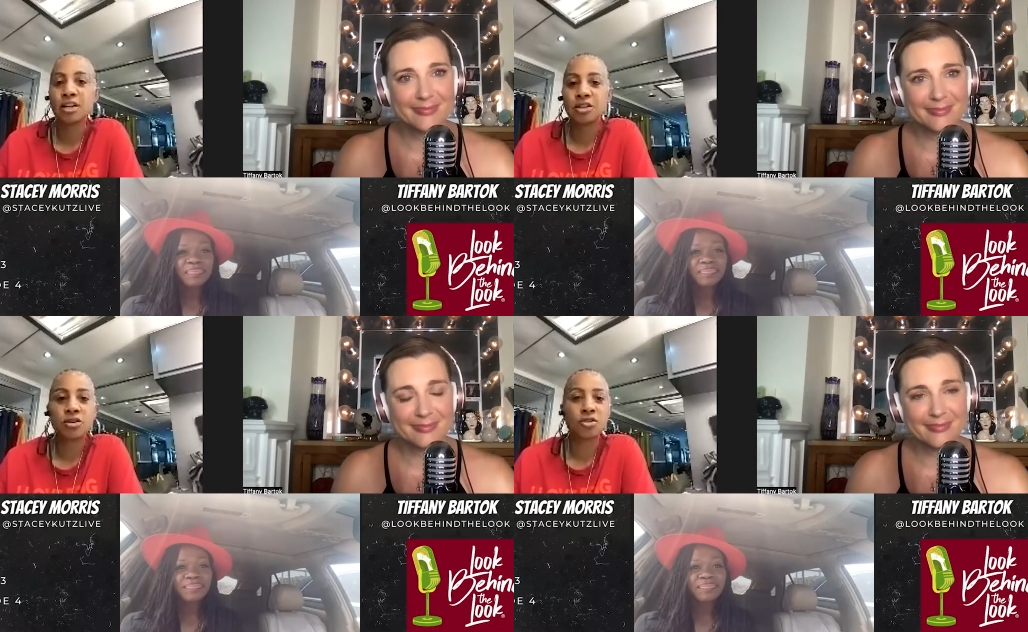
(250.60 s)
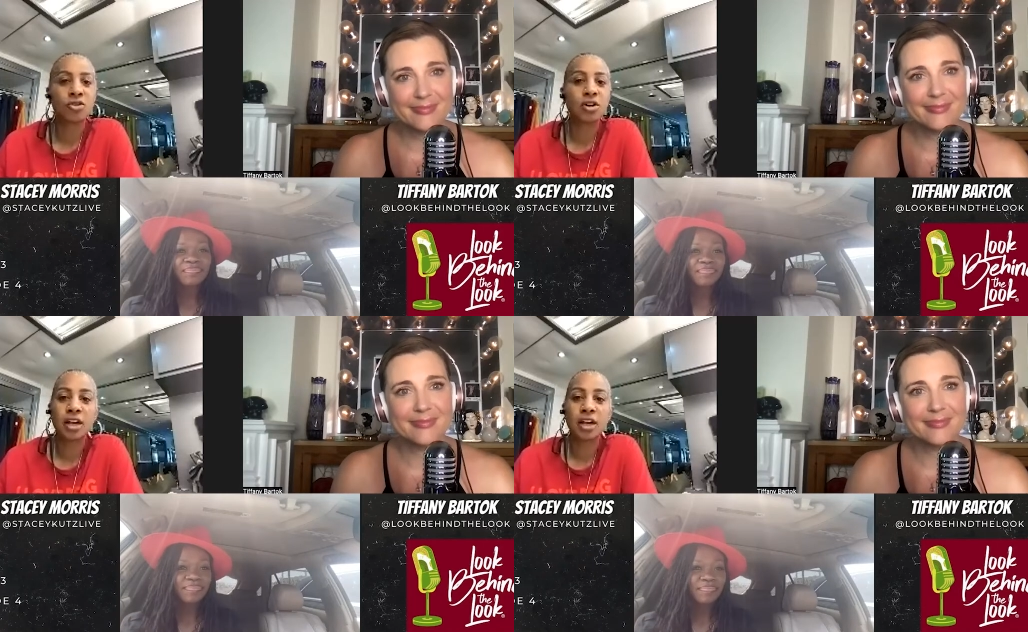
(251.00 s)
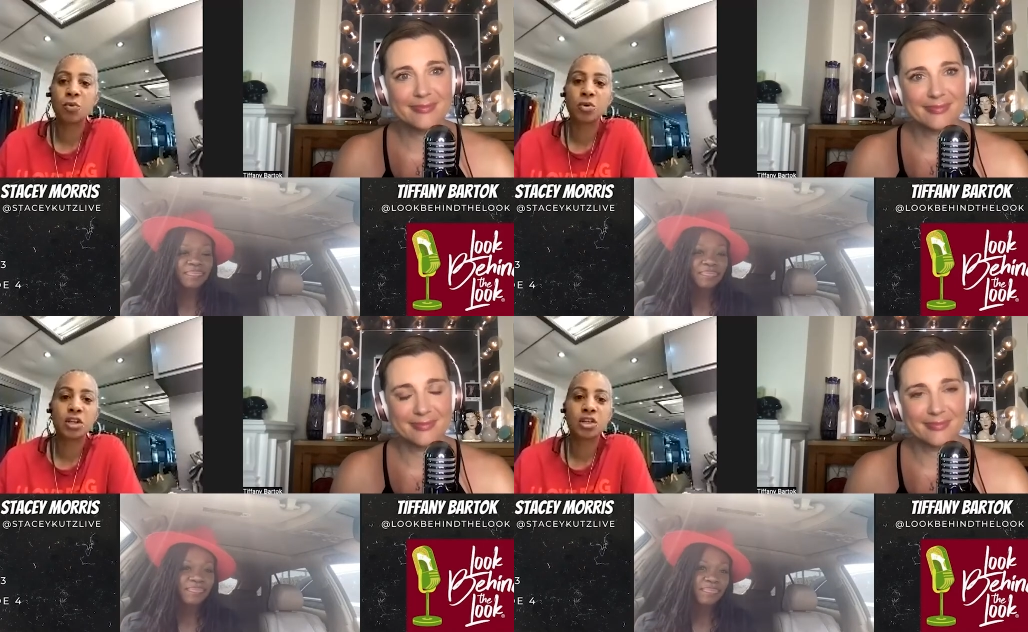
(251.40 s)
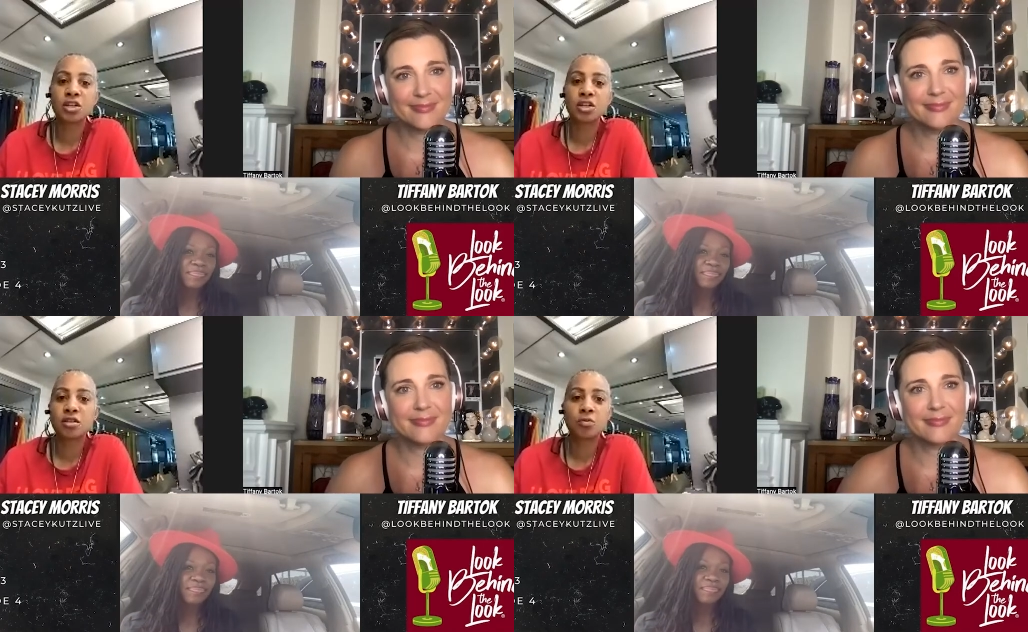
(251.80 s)
Speaker 1: you know, hung out with each
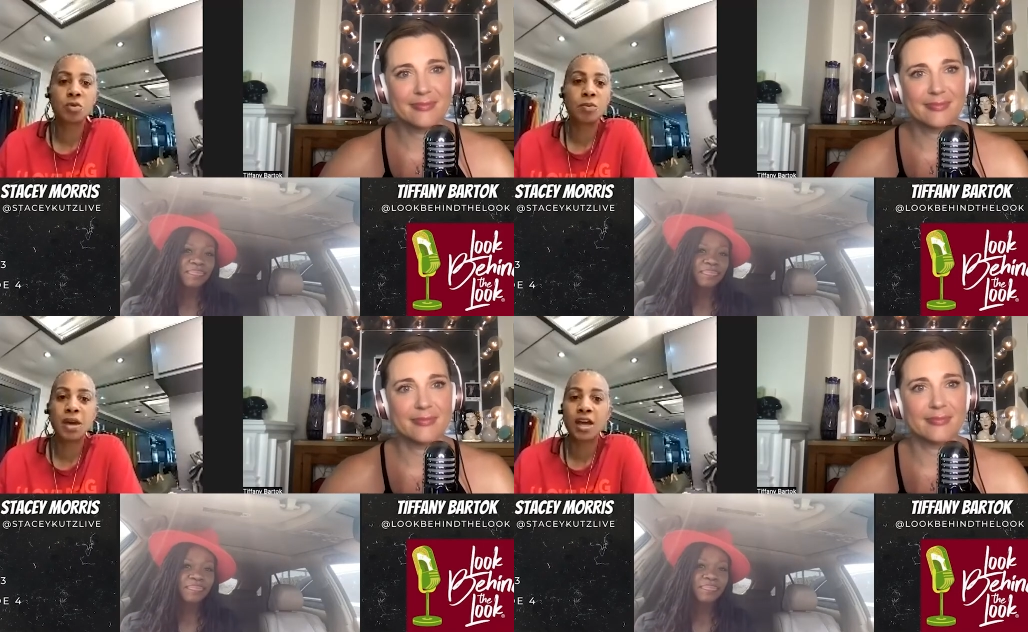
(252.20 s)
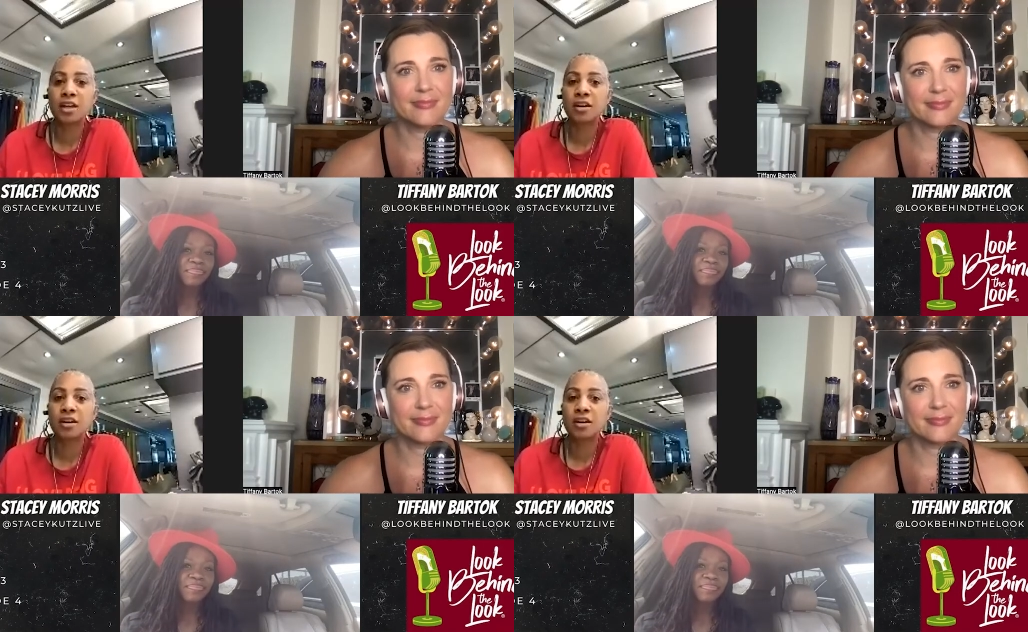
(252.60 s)
other and we met.